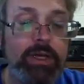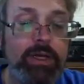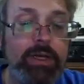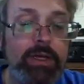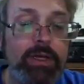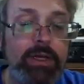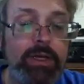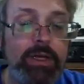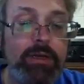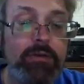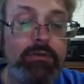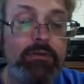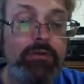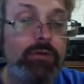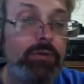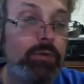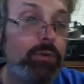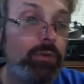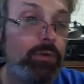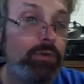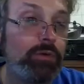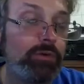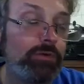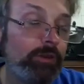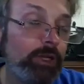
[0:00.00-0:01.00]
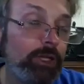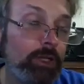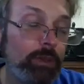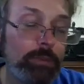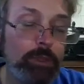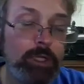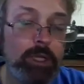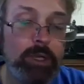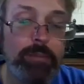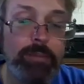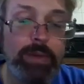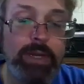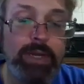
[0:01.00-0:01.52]
and tools available
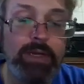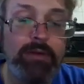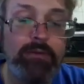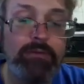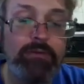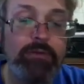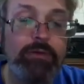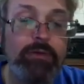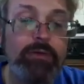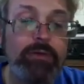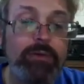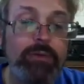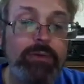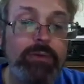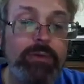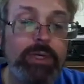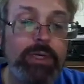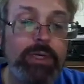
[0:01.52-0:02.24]
on Mac to